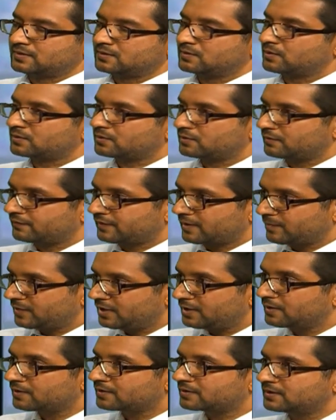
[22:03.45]
talk to your
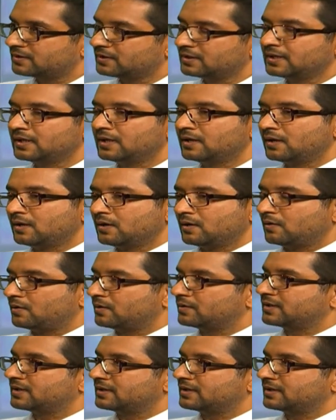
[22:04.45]
family doctor or